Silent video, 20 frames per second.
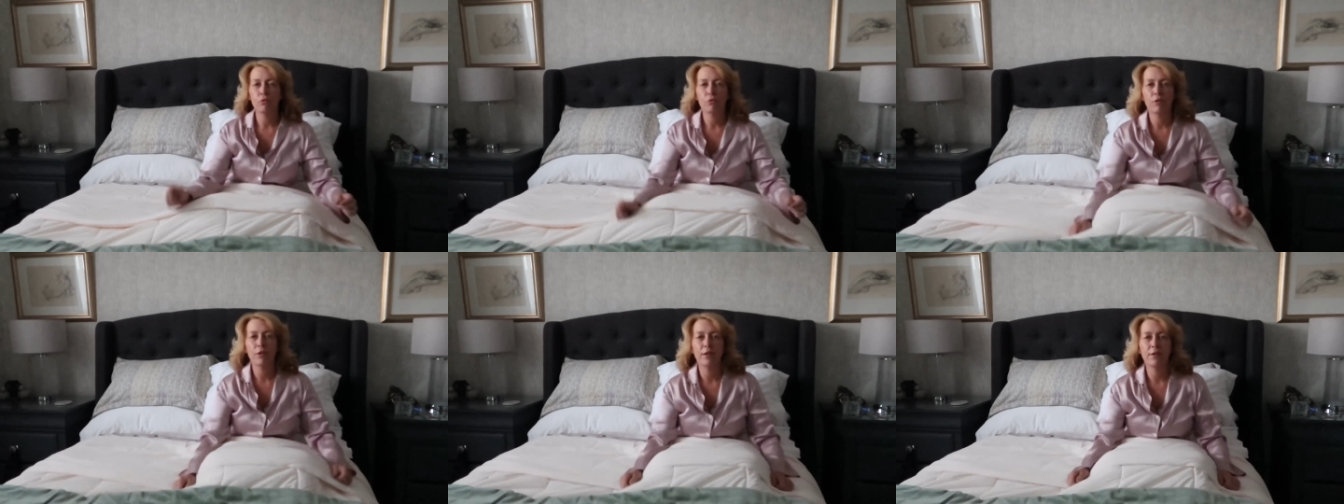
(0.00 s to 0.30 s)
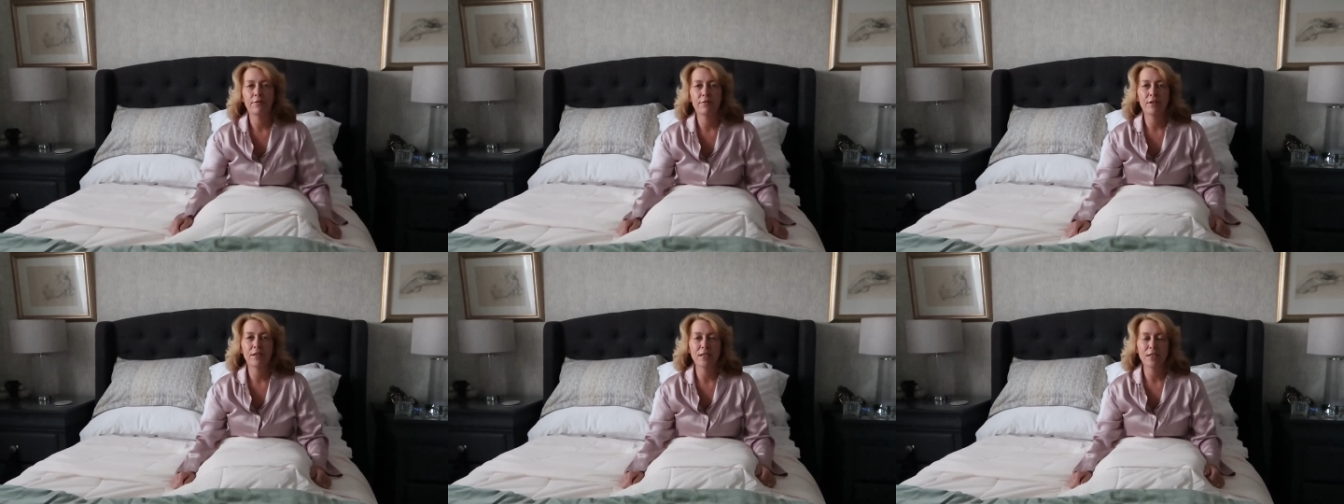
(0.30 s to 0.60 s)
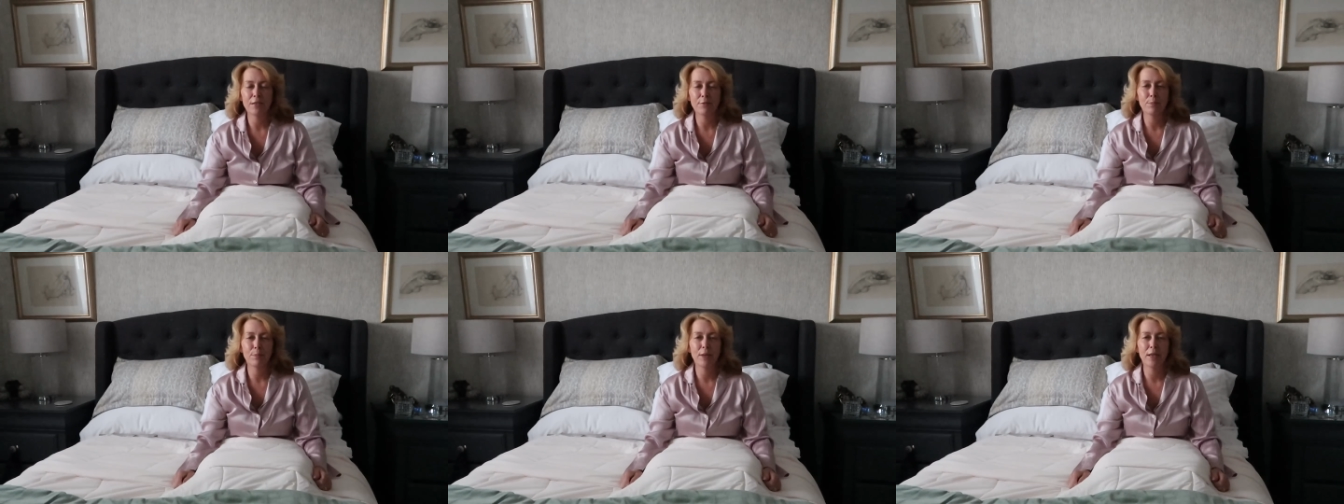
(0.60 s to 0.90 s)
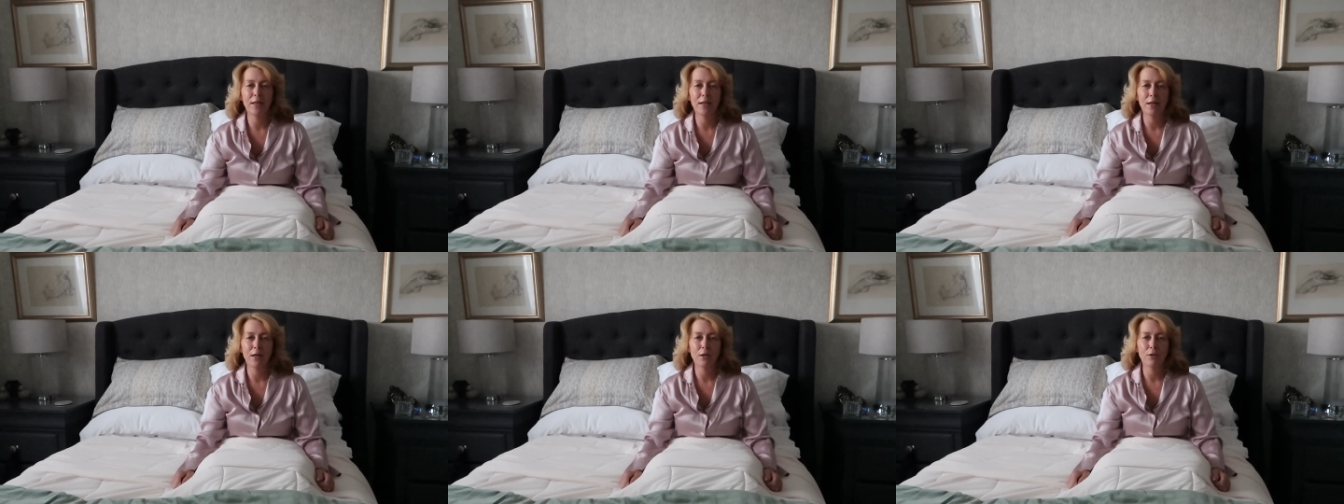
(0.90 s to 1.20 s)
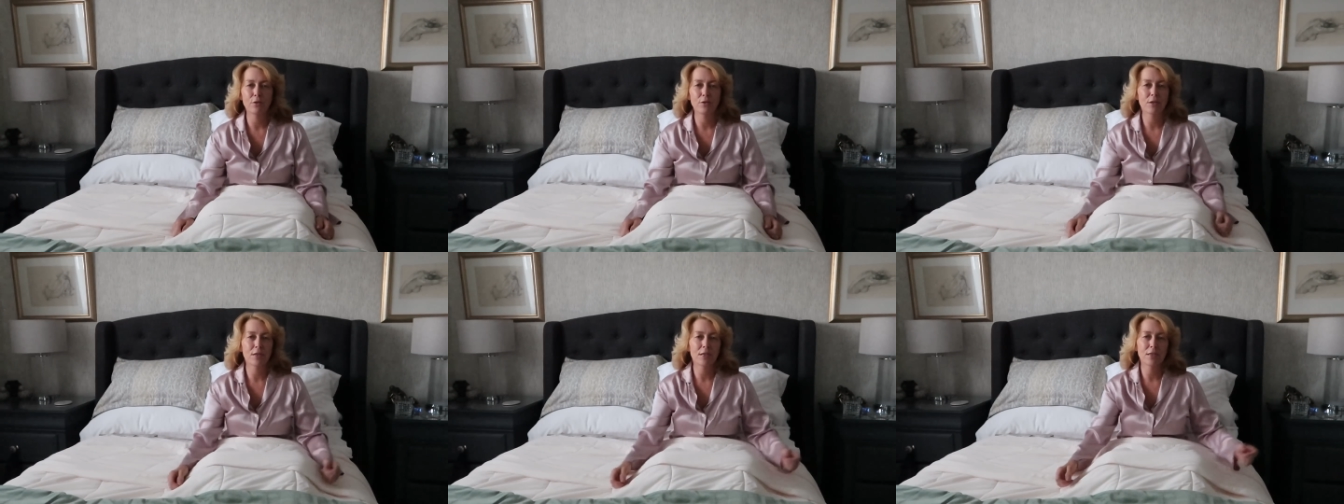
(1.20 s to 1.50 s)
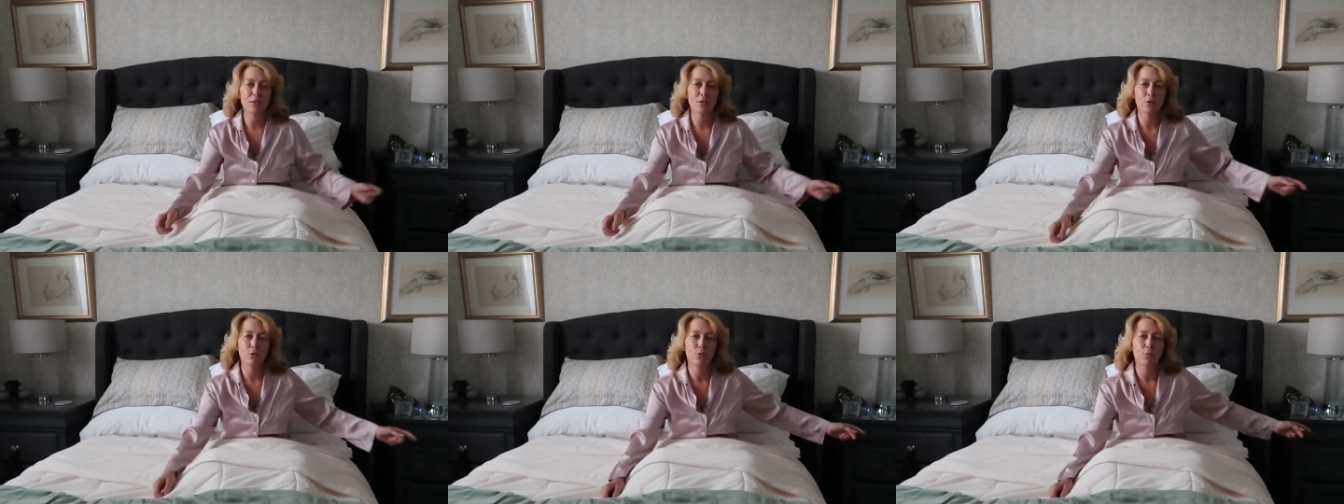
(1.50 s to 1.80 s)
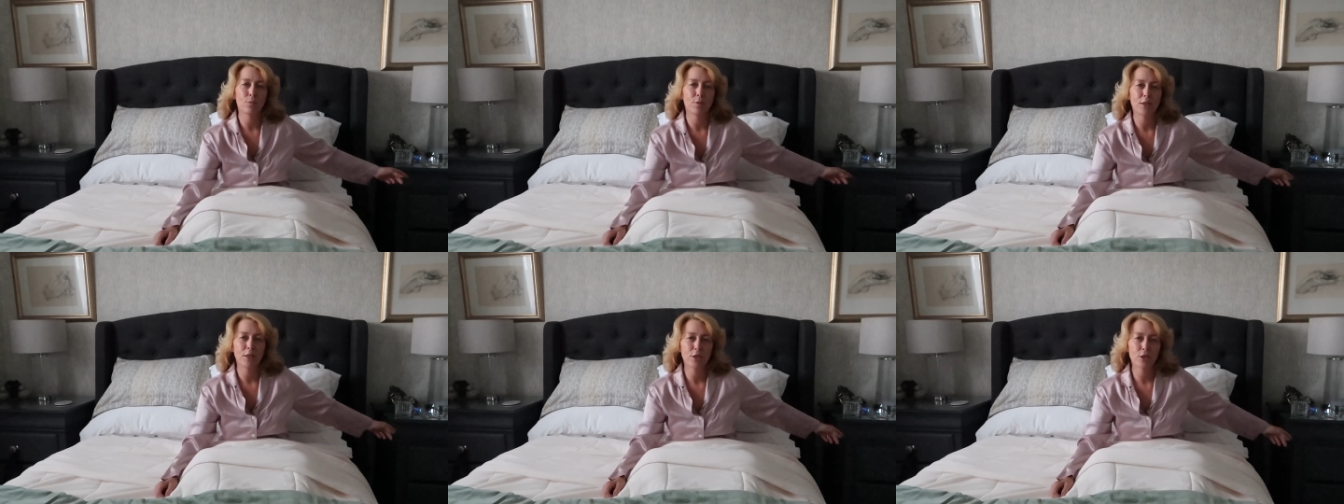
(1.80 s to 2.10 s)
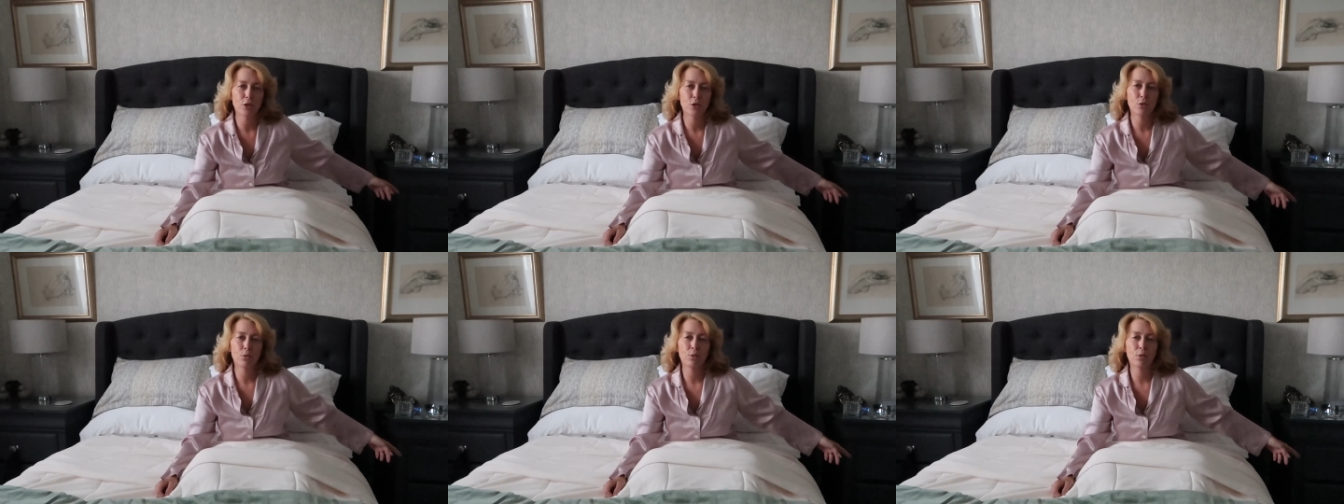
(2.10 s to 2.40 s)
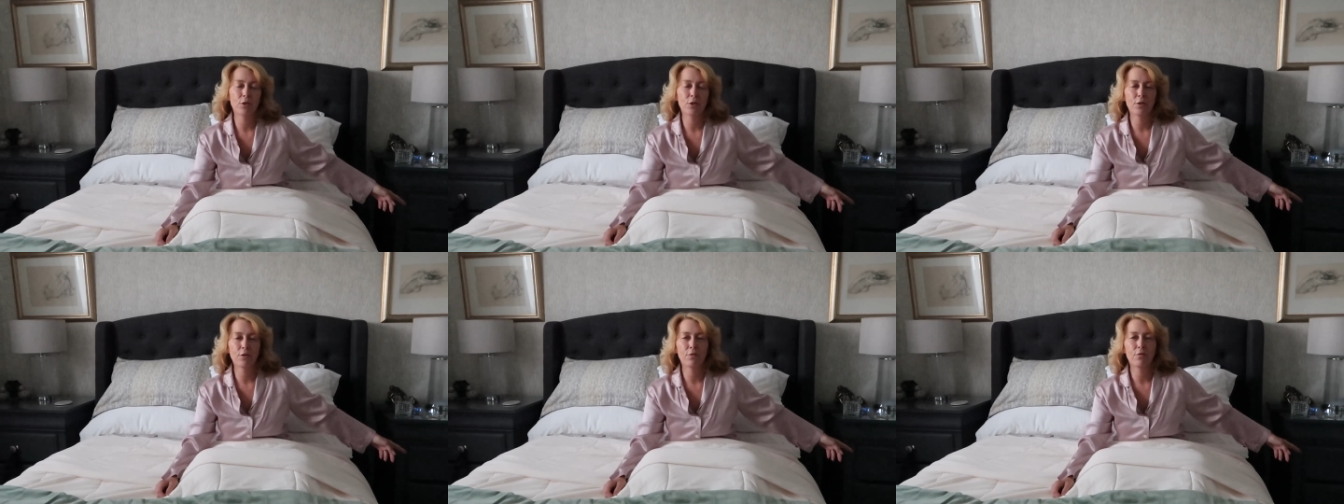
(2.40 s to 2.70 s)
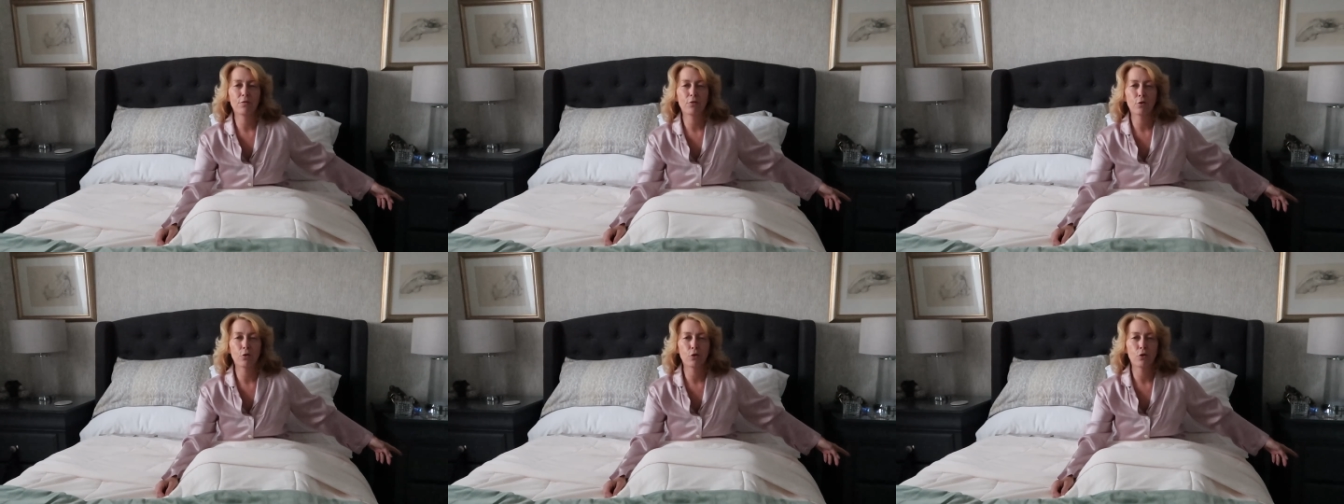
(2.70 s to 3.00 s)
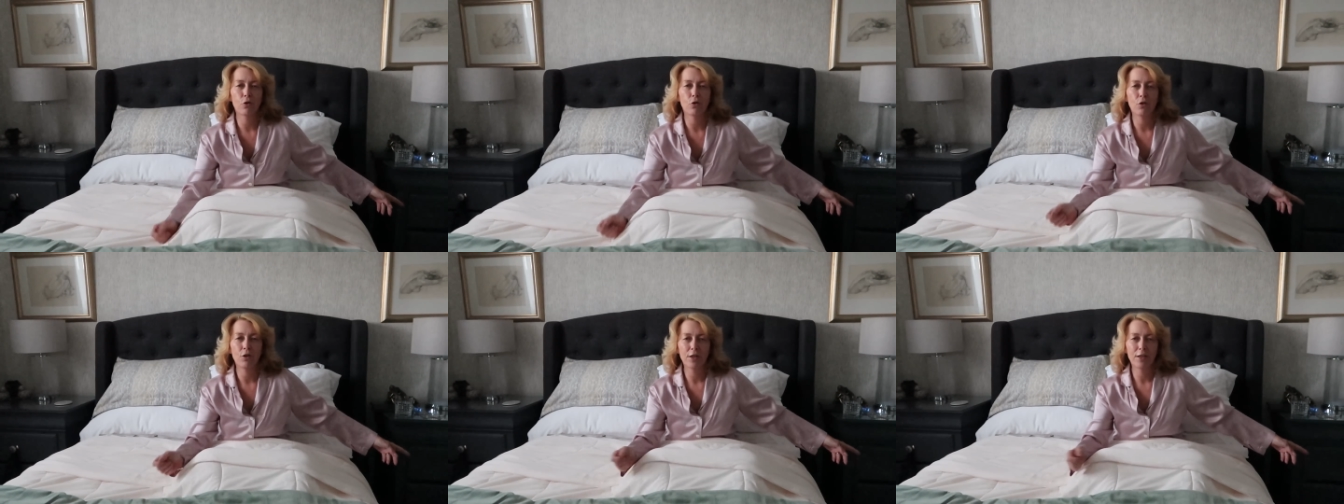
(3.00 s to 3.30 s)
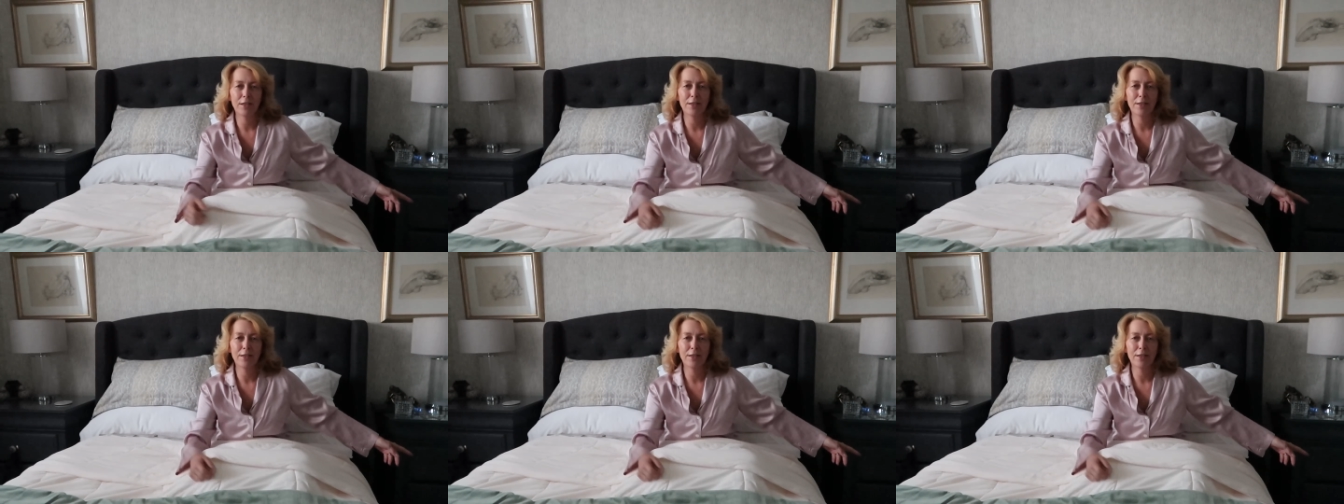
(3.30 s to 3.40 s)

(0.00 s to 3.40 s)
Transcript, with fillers: three of these pillows. There's normally two on the floor